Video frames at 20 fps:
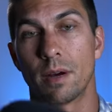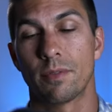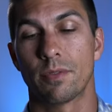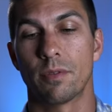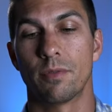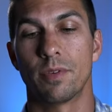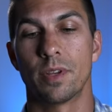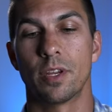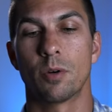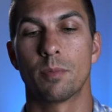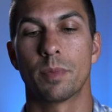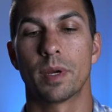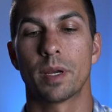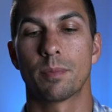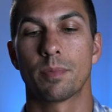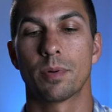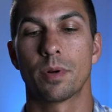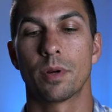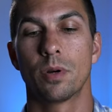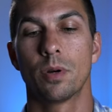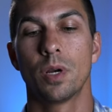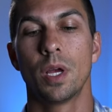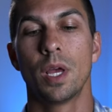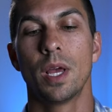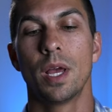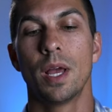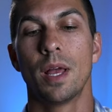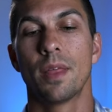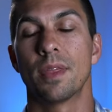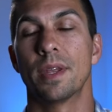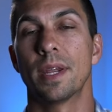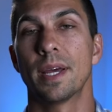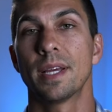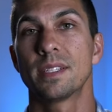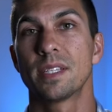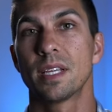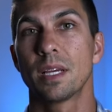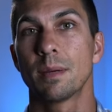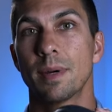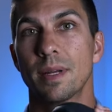off the VideoMic Pro. The
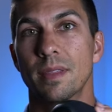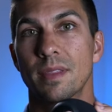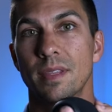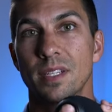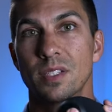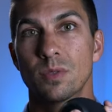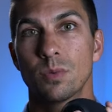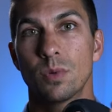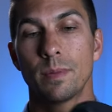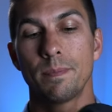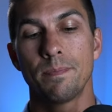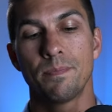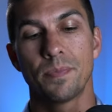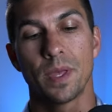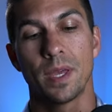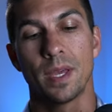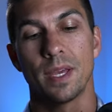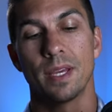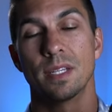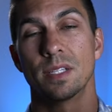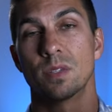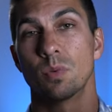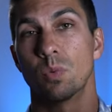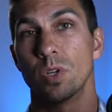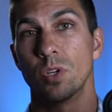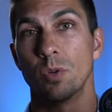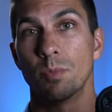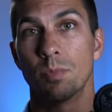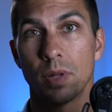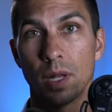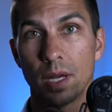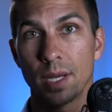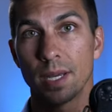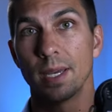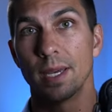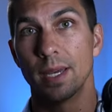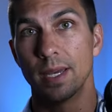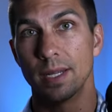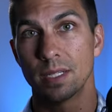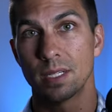nice thing about this one is when you plug
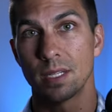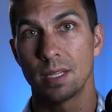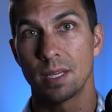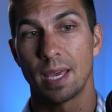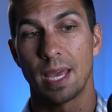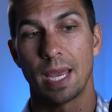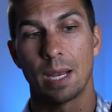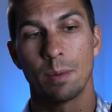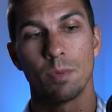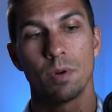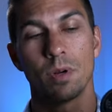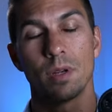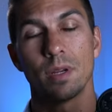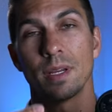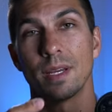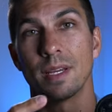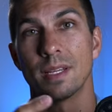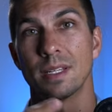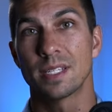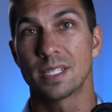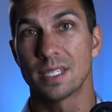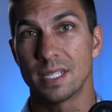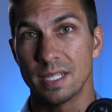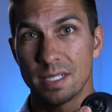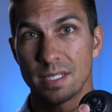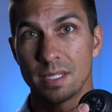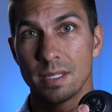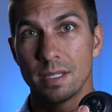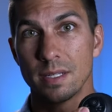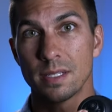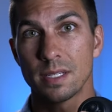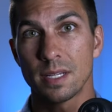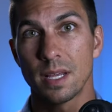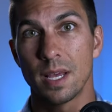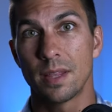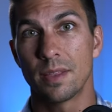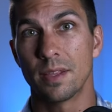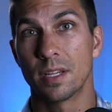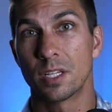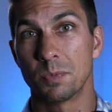it into the camera, it senses
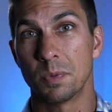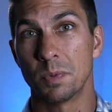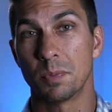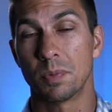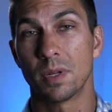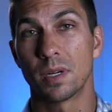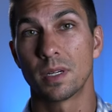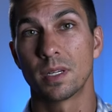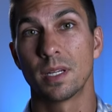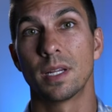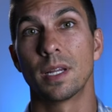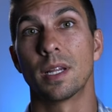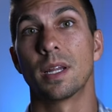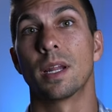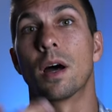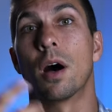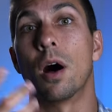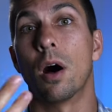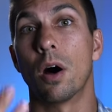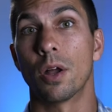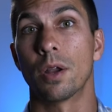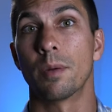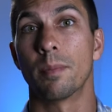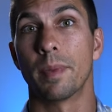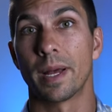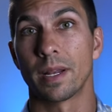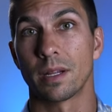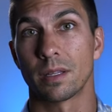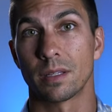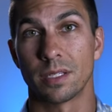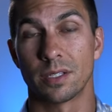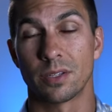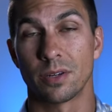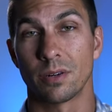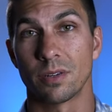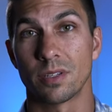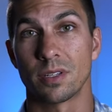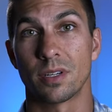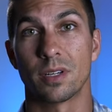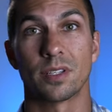that it's been plugged in and it automatically
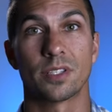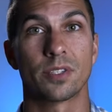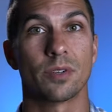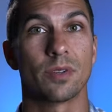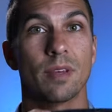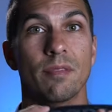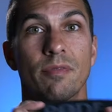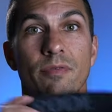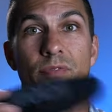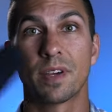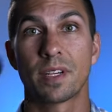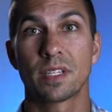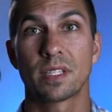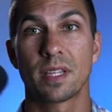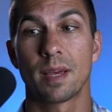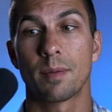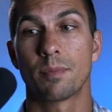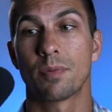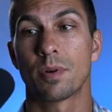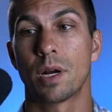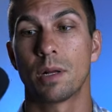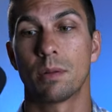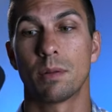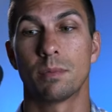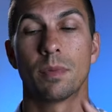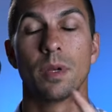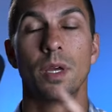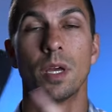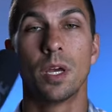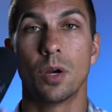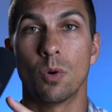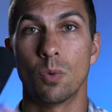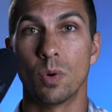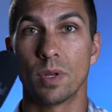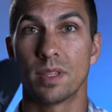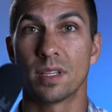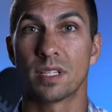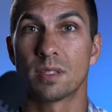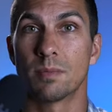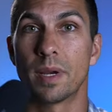turns on. So they fixed that problem
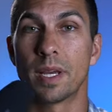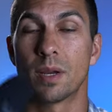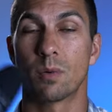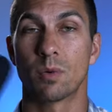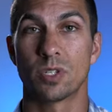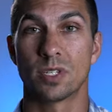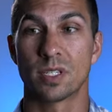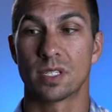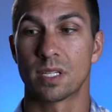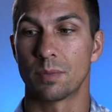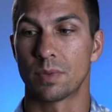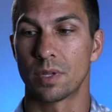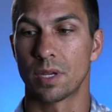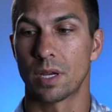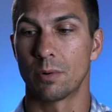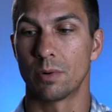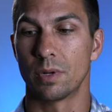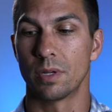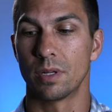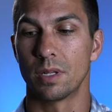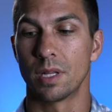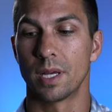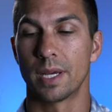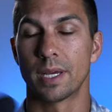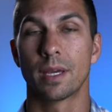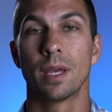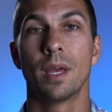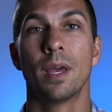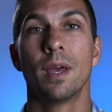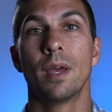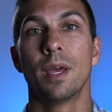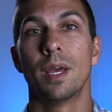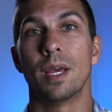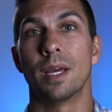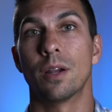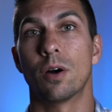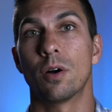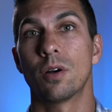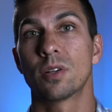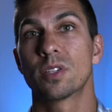with this mic, which is something I really like.
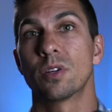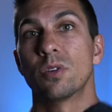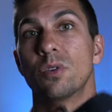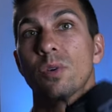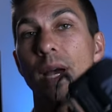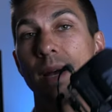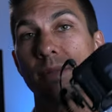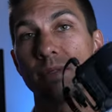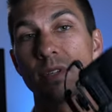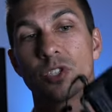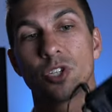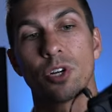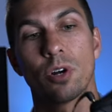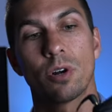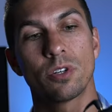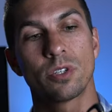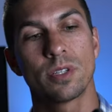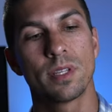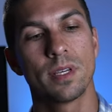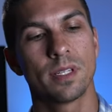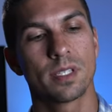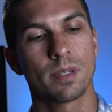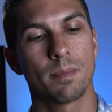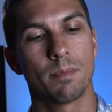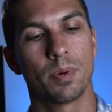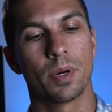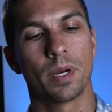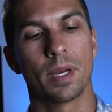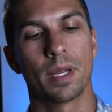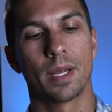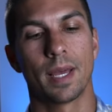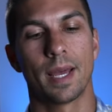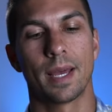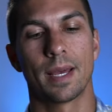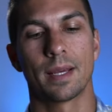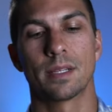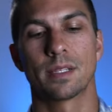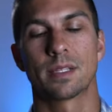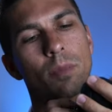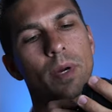And also, you have to charge this, but it
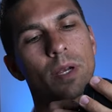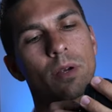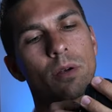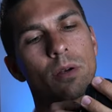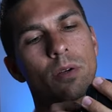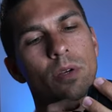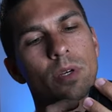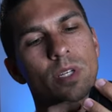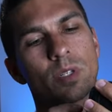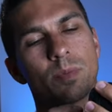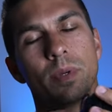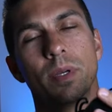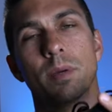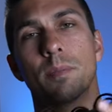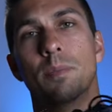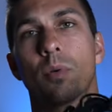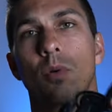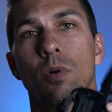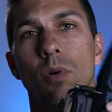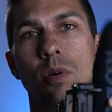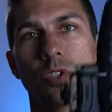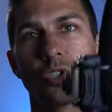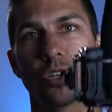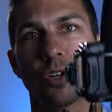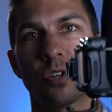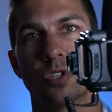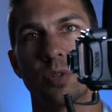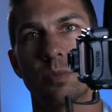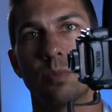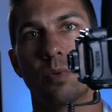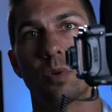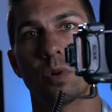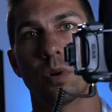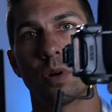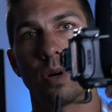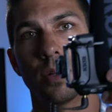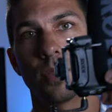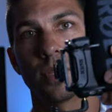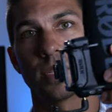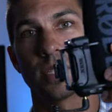has micro USB port, charging port
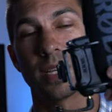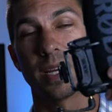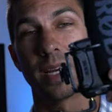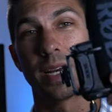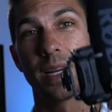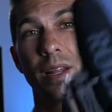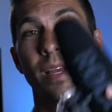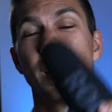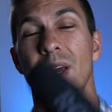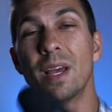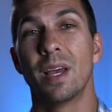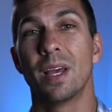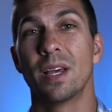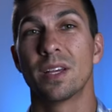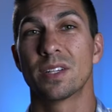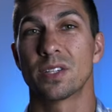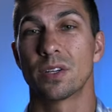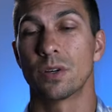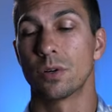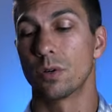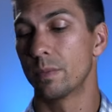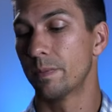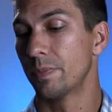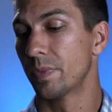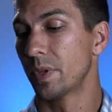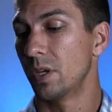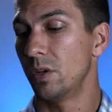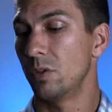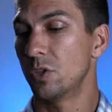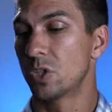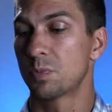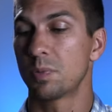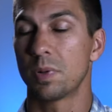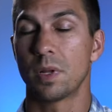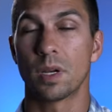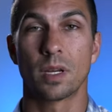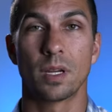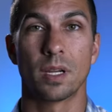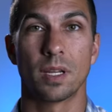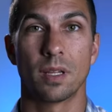on the side. So you just
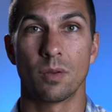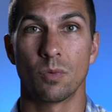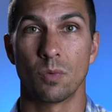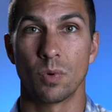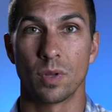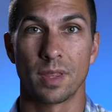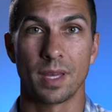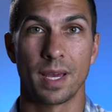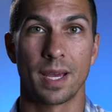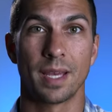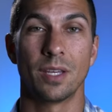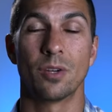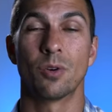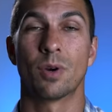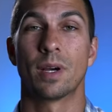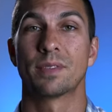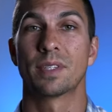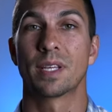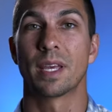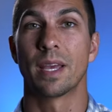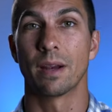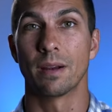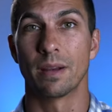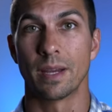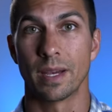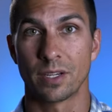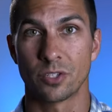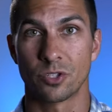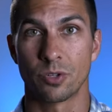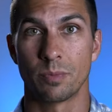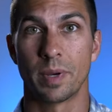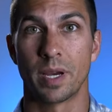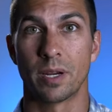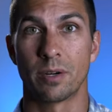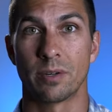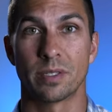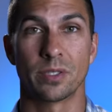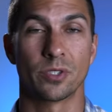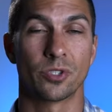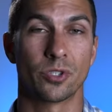plug it in with that. You don't have to carry extra
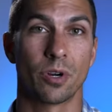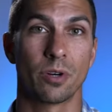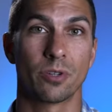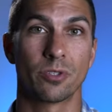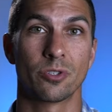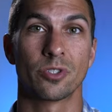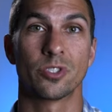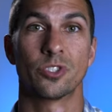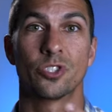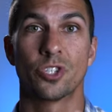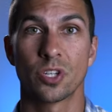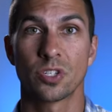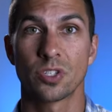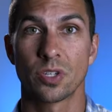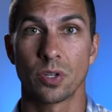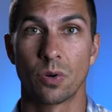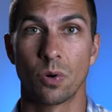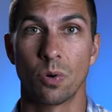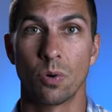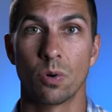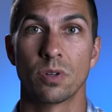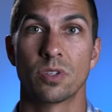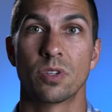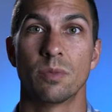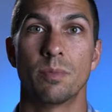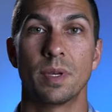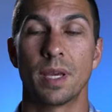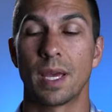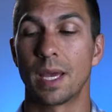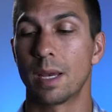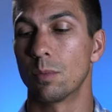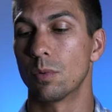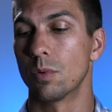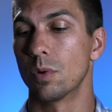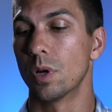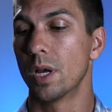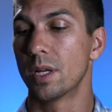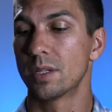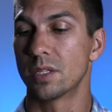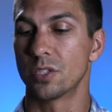batteries and chargers, just a cord to be able
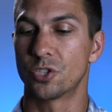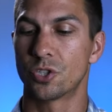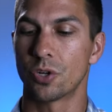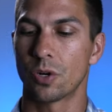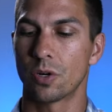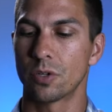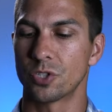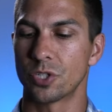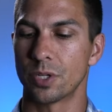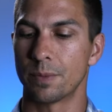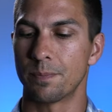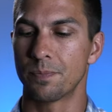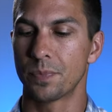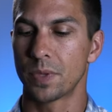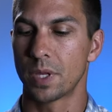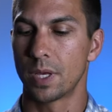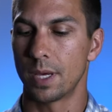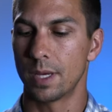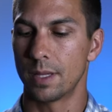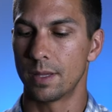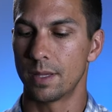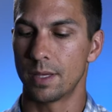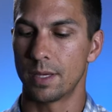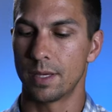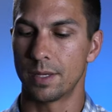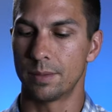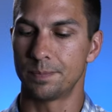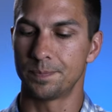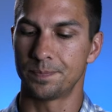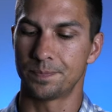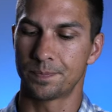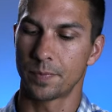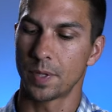to charge it. And then